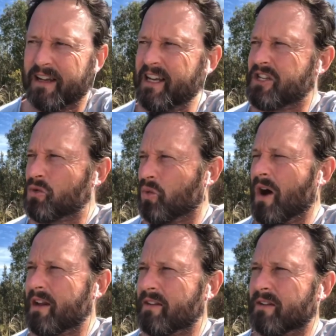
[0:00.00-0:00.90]
each
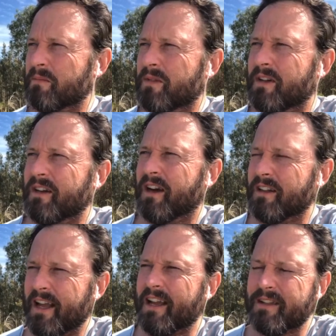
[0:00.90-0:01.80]
one of them
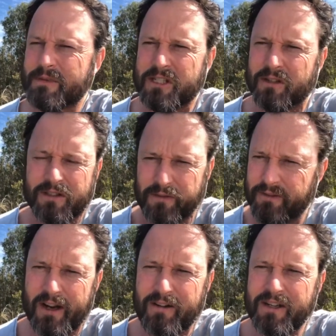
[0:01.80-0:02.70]
allowed themselves to
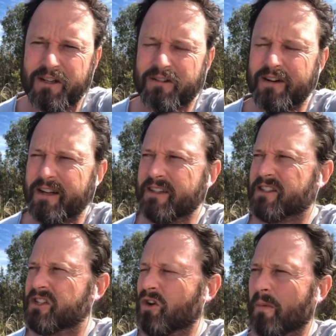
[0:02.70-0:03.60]
varying degrees
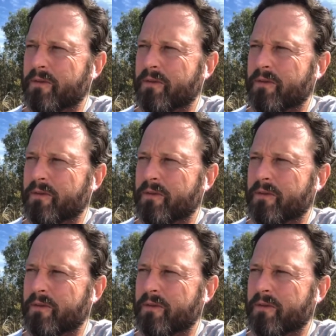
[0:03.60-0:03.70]
to drop